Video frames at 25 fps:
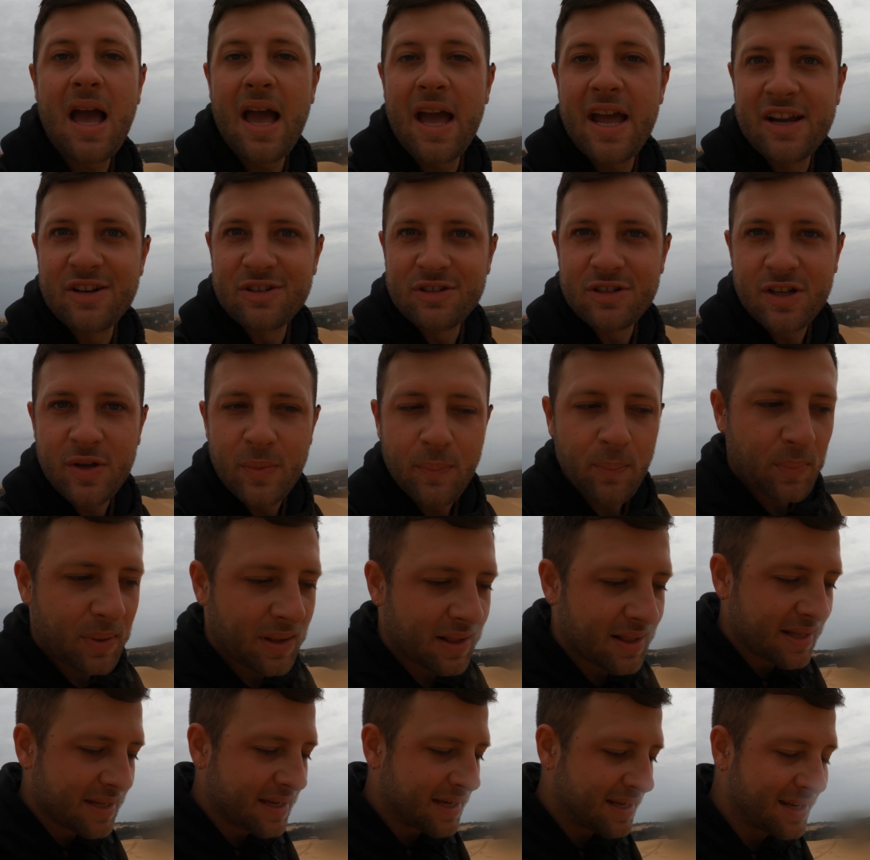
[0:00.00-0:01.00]
a
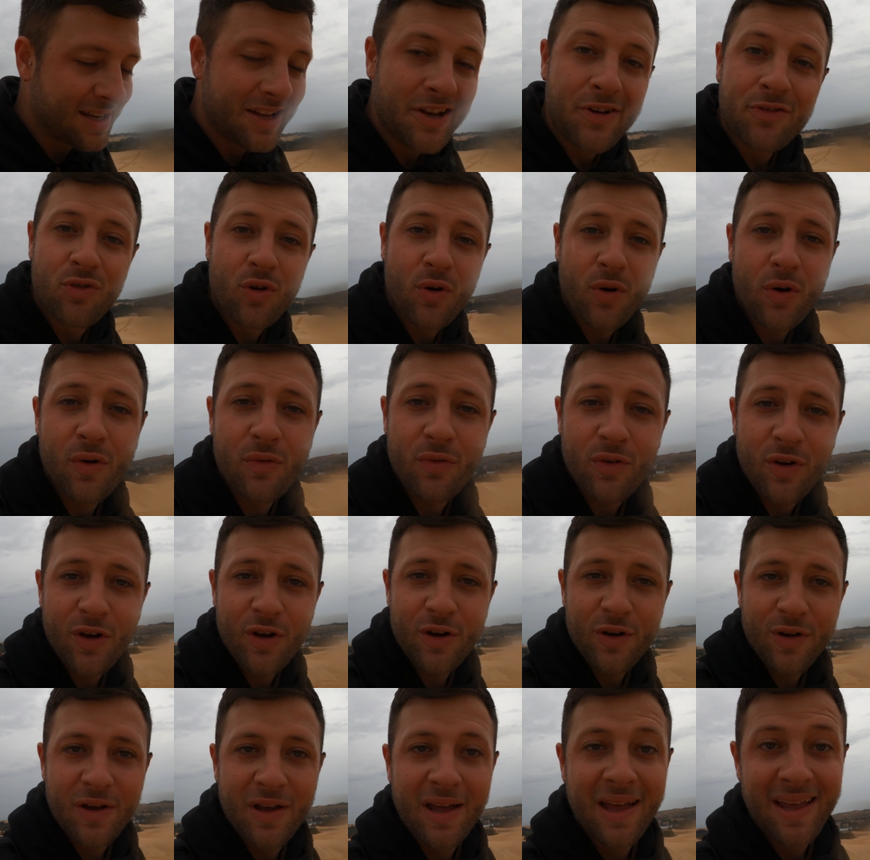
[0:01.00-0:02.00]
completely raw
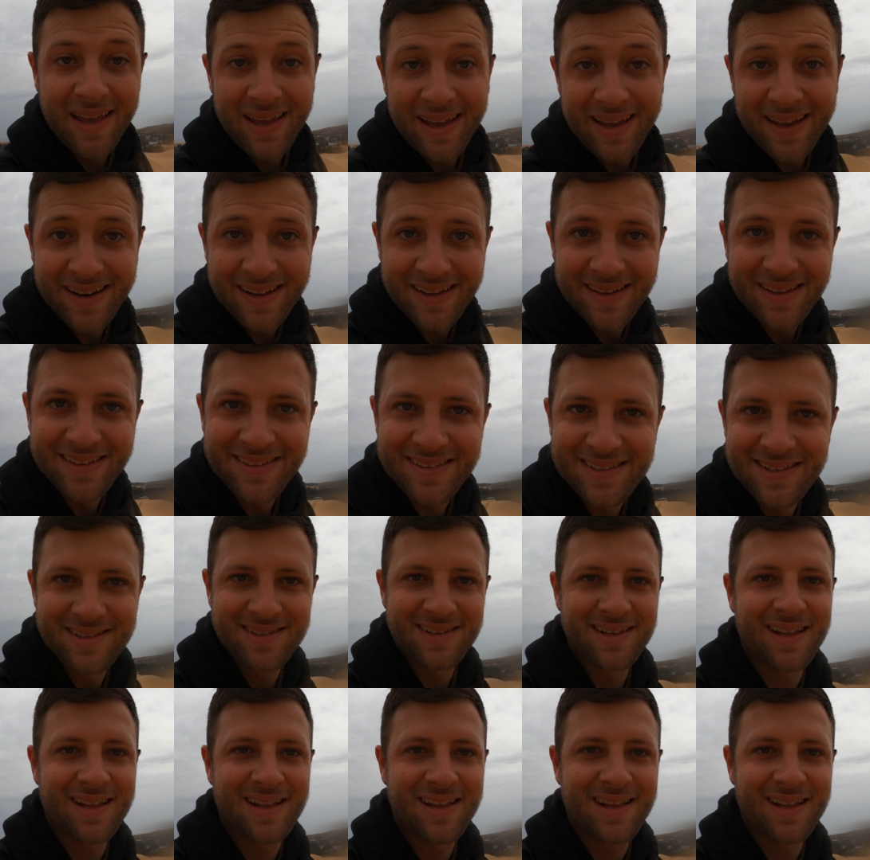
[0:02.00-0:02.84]
vlog it is.